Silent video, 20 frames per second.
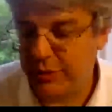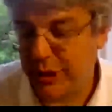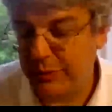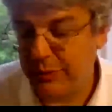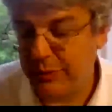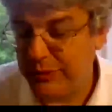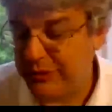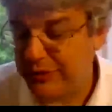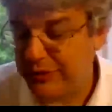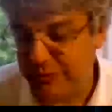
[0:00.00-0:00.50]

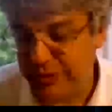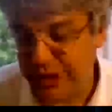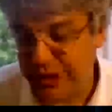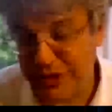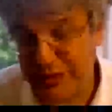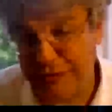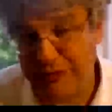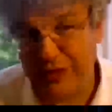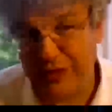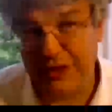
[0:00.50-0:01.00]
The problem with
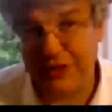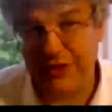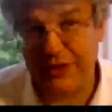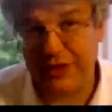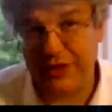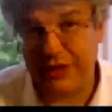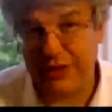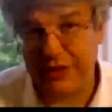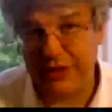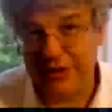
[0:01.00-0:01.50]
most of
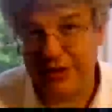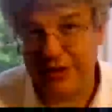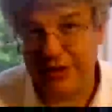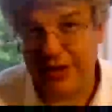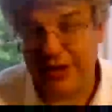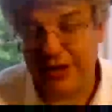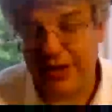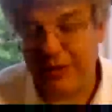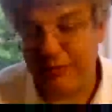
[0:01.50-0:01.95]
those studies,